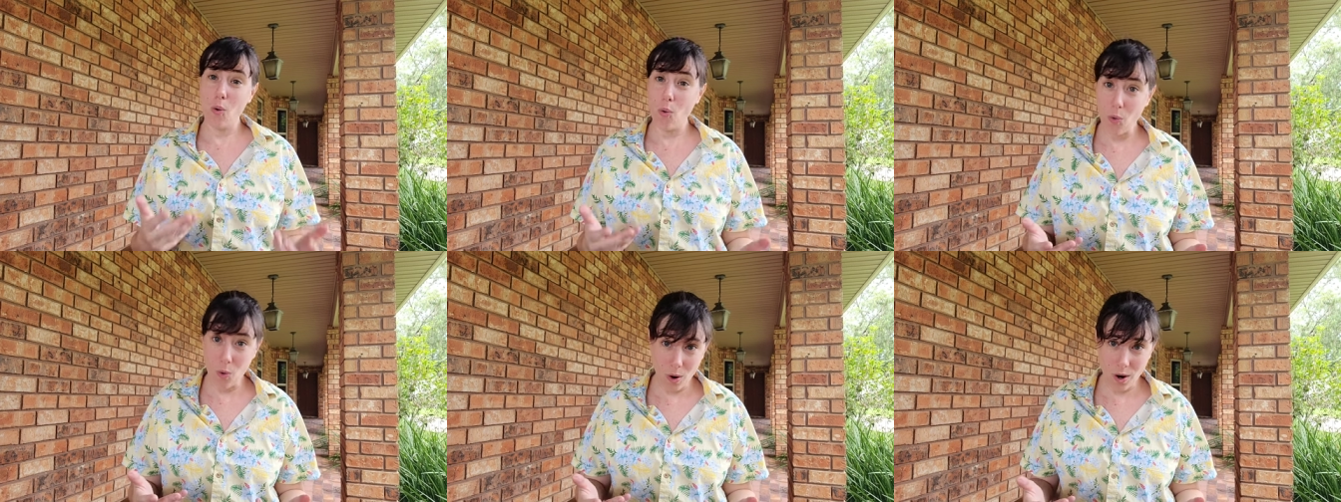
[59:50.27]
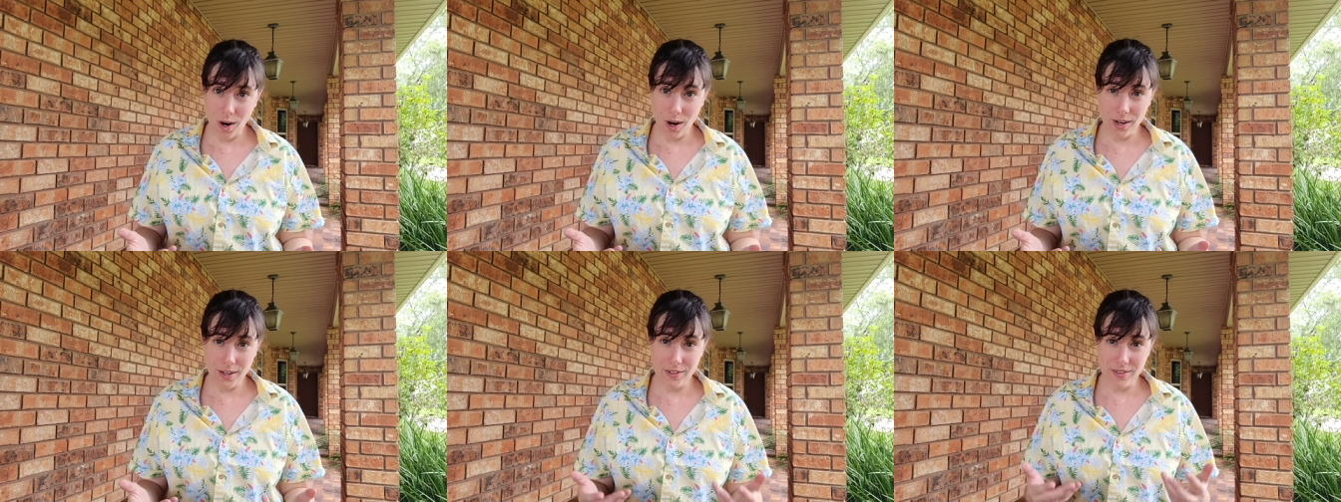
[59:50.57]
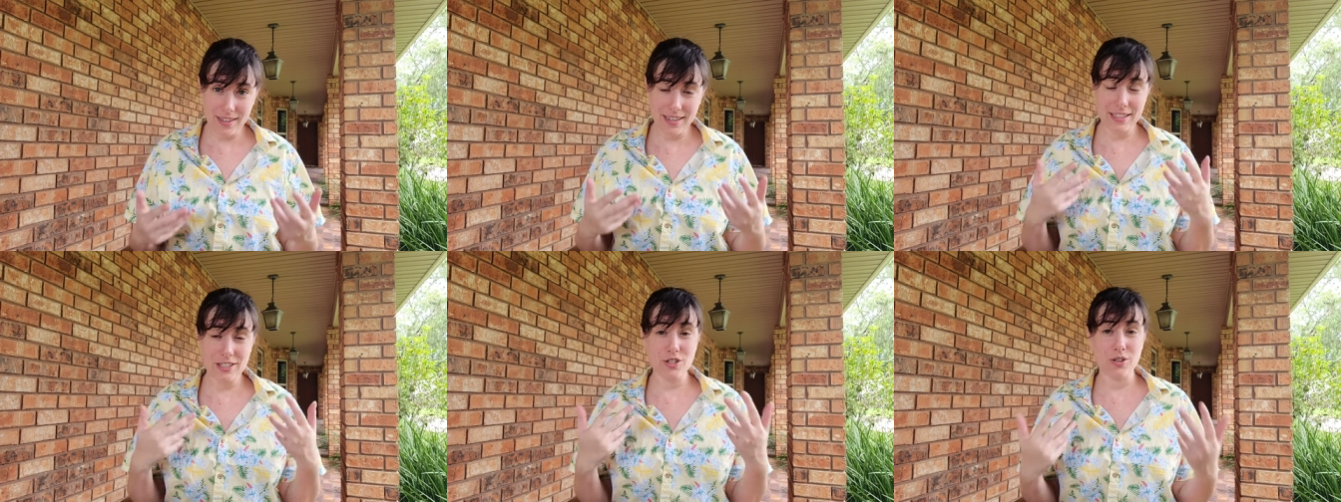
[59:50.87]
Or
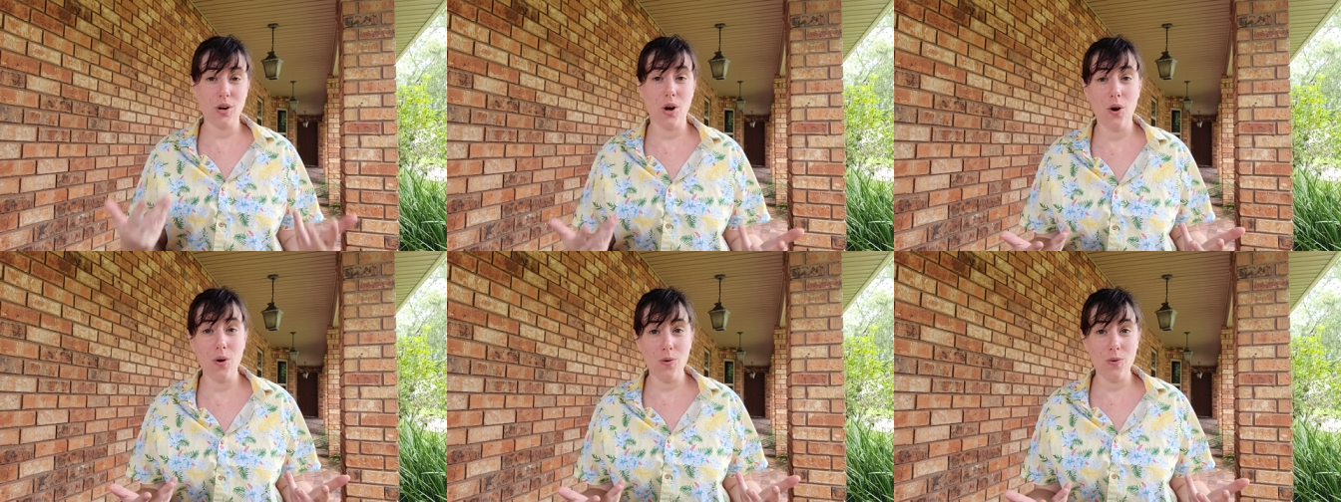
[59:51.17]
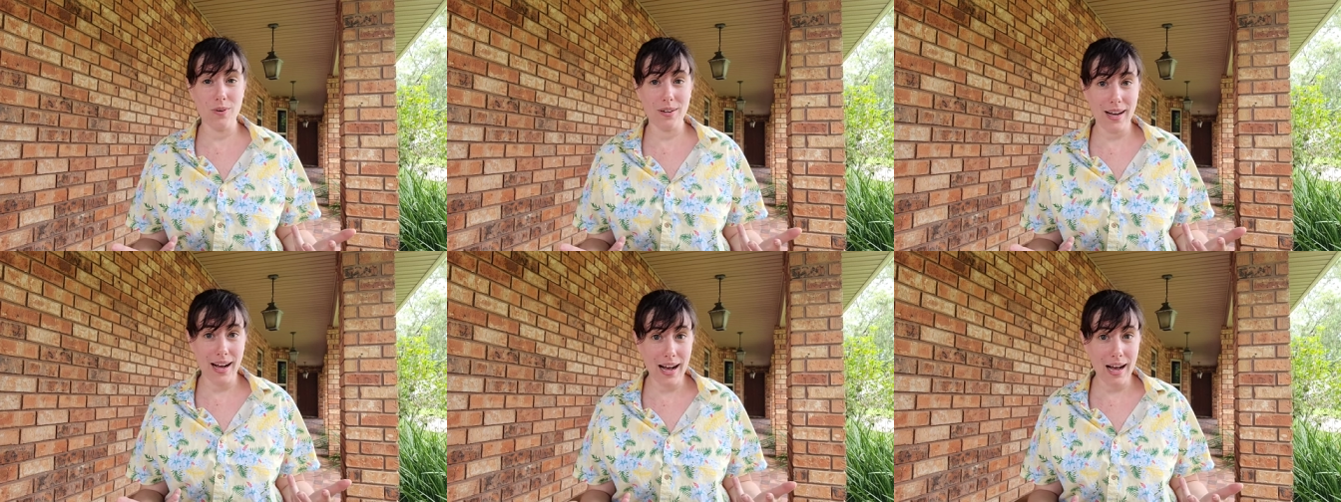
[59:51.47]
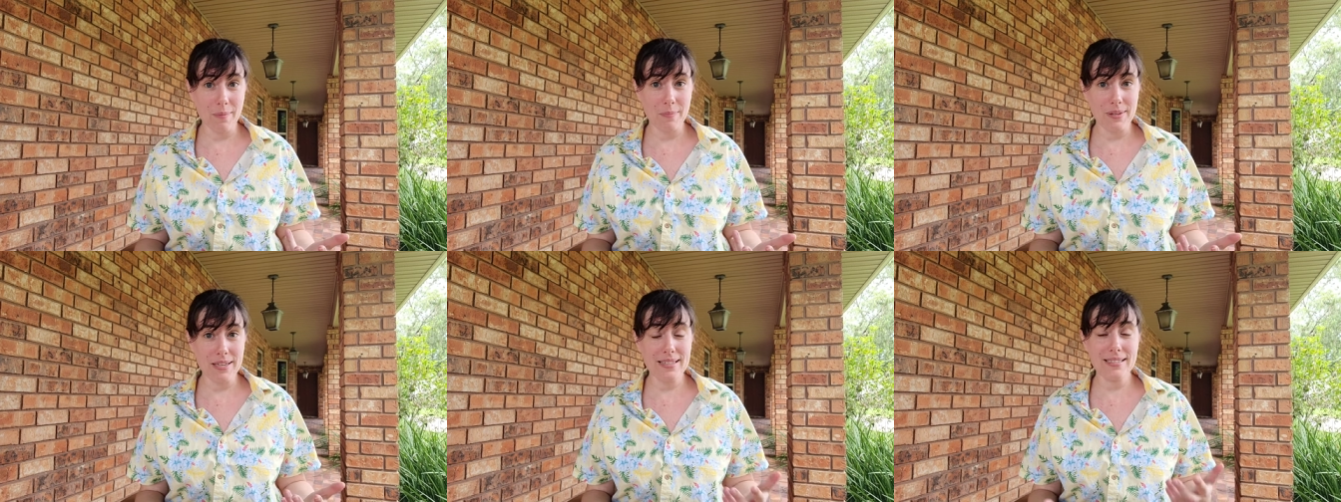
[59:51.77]
you can get your own
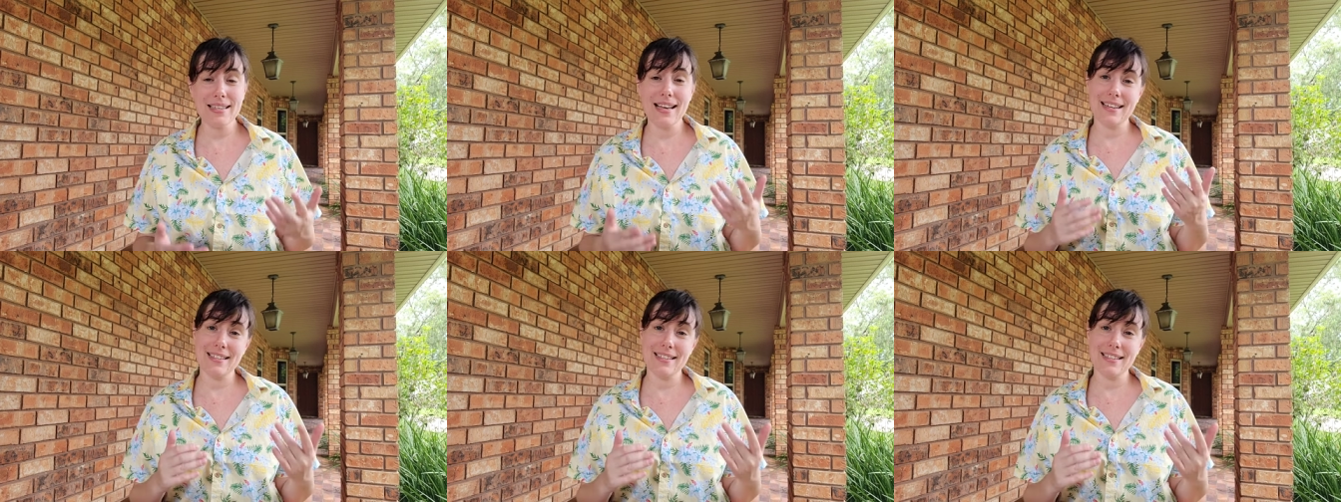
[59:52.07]
copies